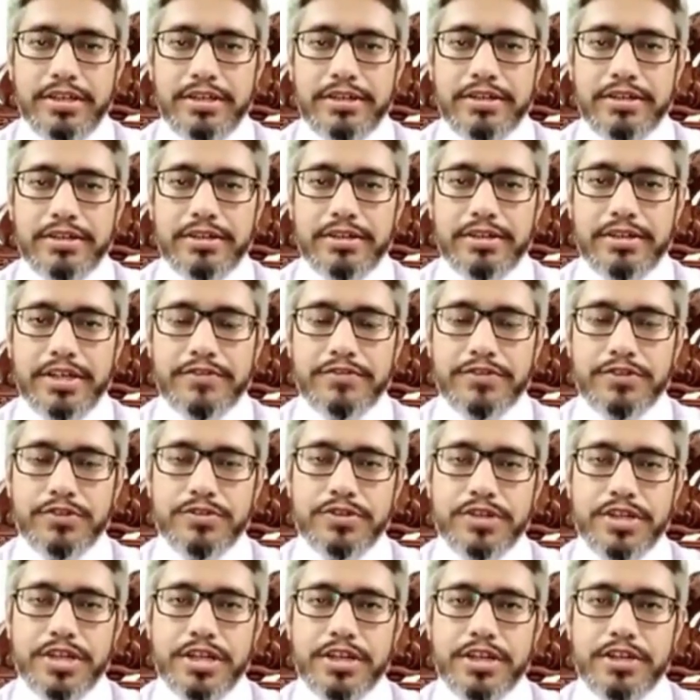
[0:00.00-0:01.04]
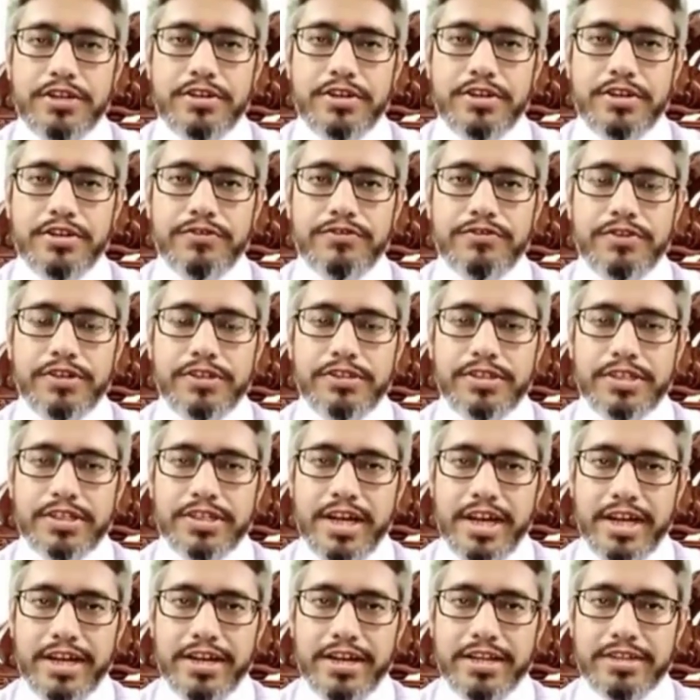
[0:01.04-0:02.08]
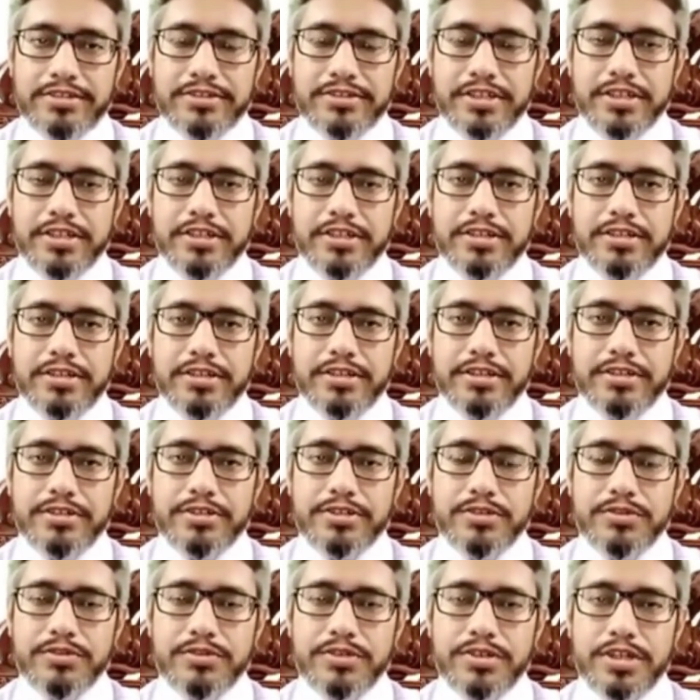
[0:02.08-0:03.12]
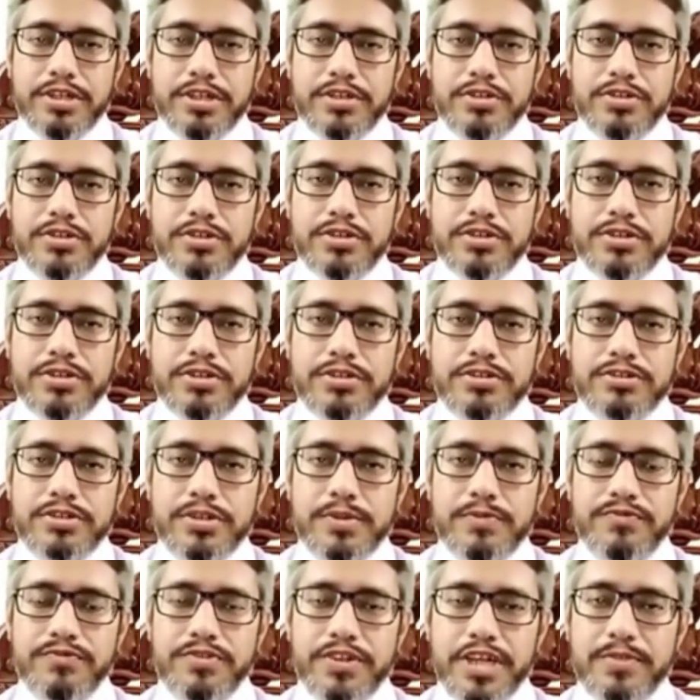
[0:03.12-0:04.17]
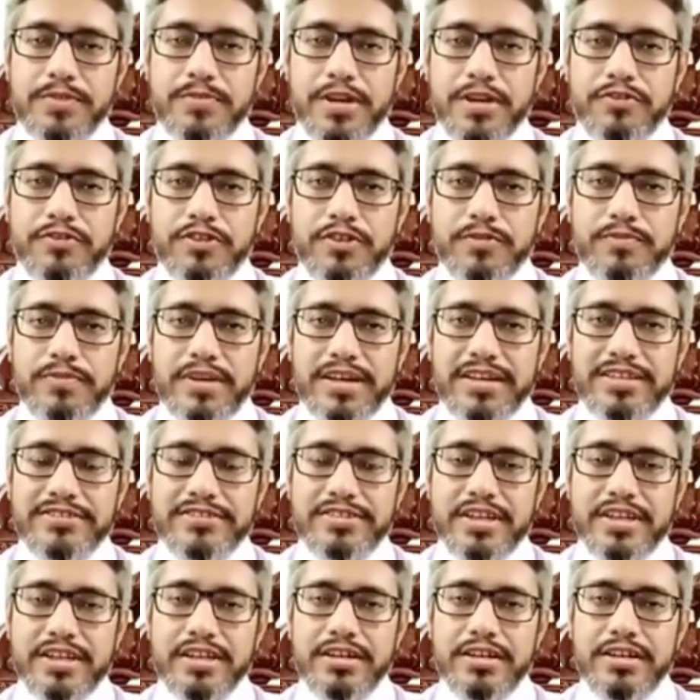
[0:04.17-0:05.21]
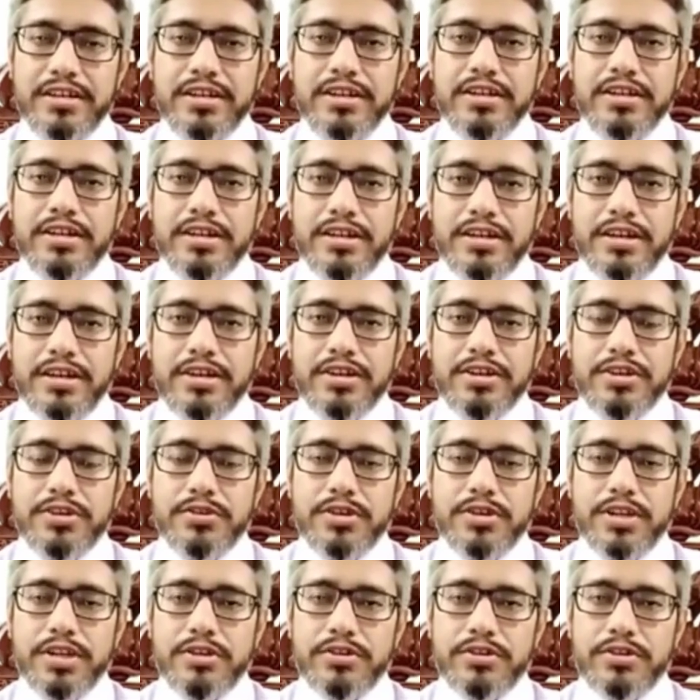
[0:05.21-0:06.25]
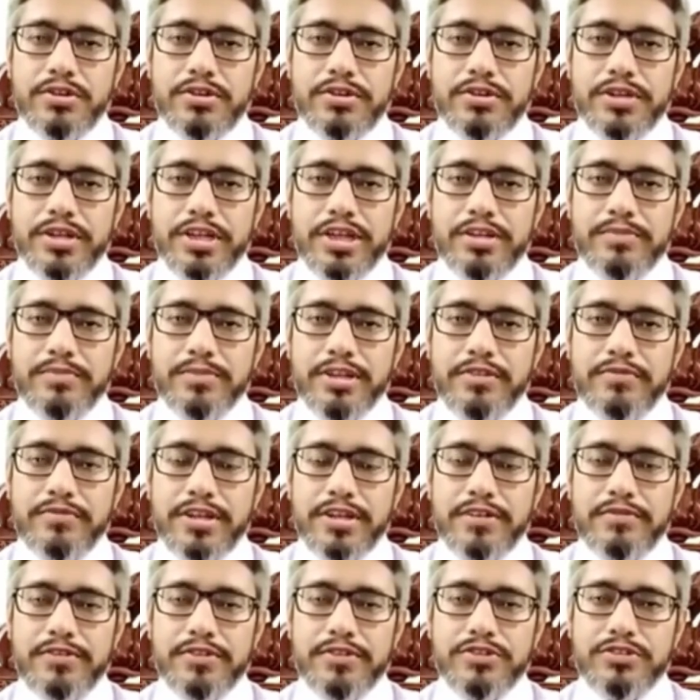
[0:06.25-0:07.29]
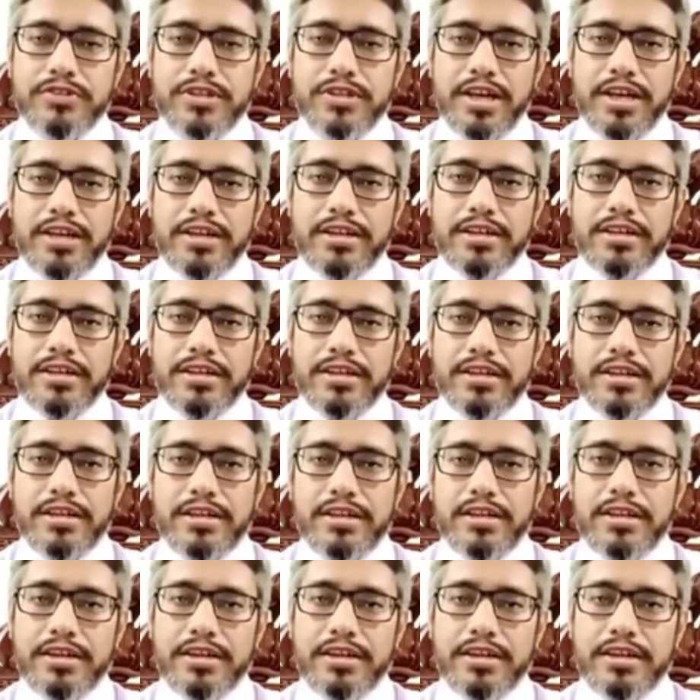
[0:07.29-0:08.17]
And if you need further guidance and you need some feedback from my side, you can contact me whenever you like.